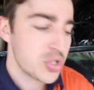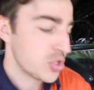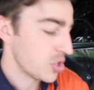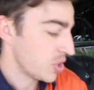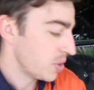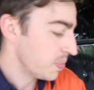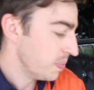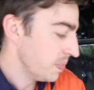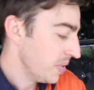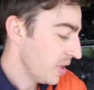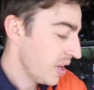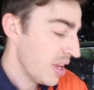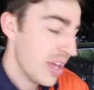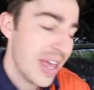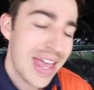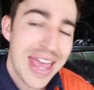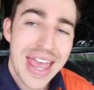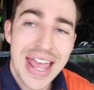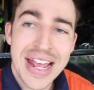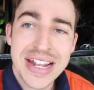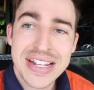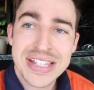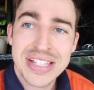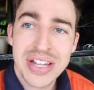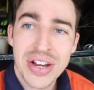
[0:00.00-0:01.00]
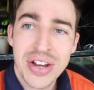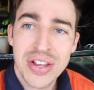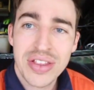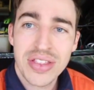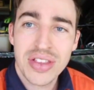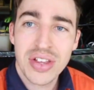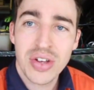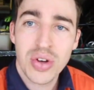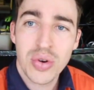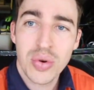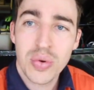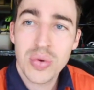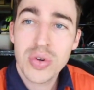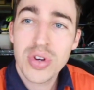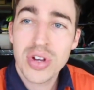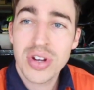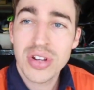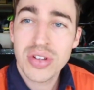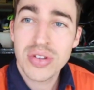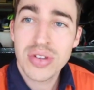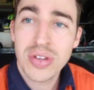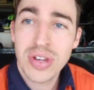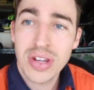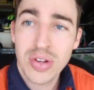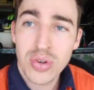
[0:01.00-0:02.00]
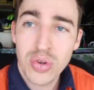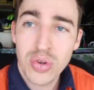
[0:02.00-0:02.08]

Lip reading: job and saying that all you need